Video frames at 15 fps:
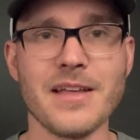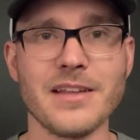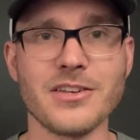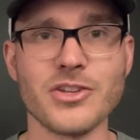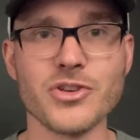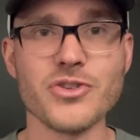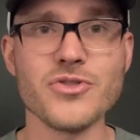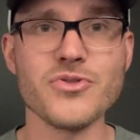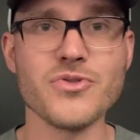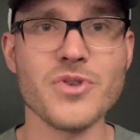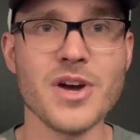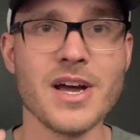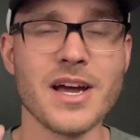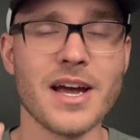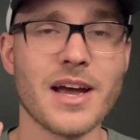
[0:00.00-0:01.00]
do
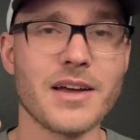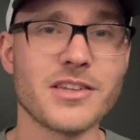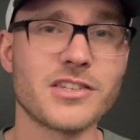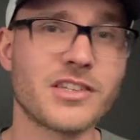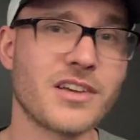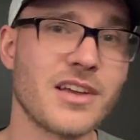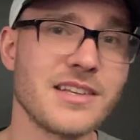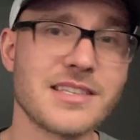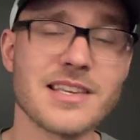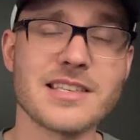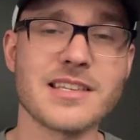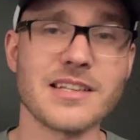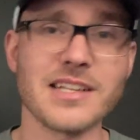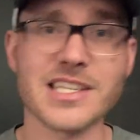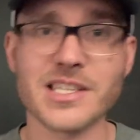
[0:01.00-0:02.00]
you
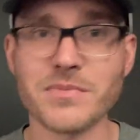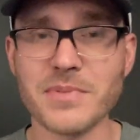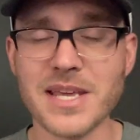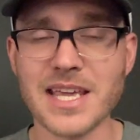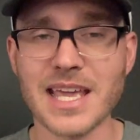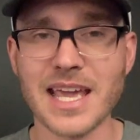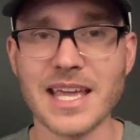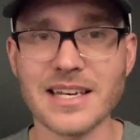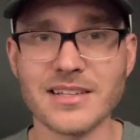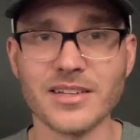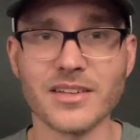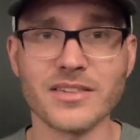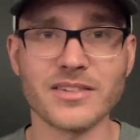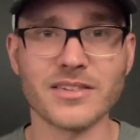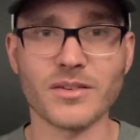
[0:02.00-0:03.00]
consistently speak
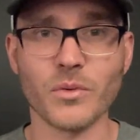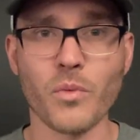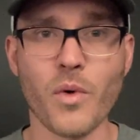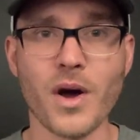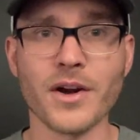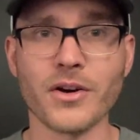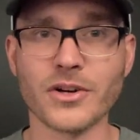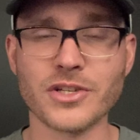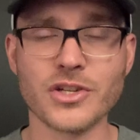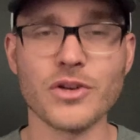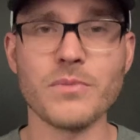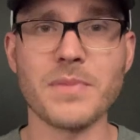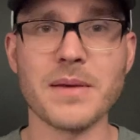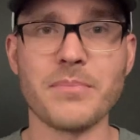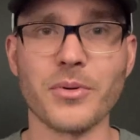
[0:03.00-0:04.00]
into one or
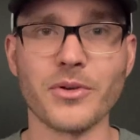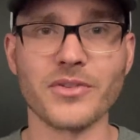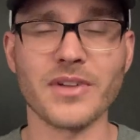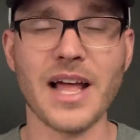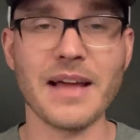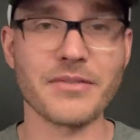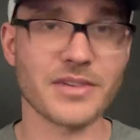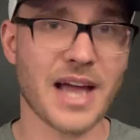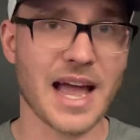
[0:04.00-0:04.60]
two people's lives?